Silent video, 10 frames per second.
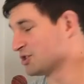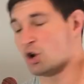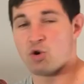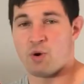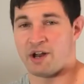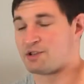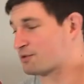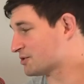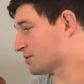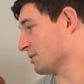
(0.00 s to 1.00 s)

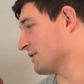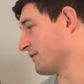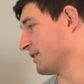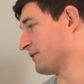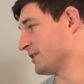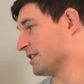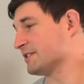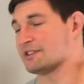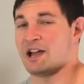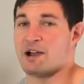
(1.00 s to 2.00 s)
200s,
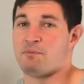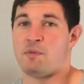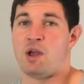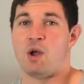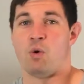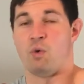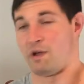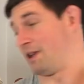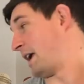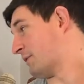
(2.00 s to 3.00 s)
350s, um,
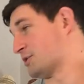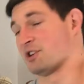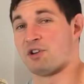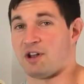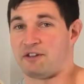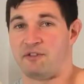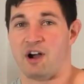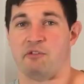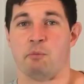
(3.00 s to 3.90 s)
and averaging 95.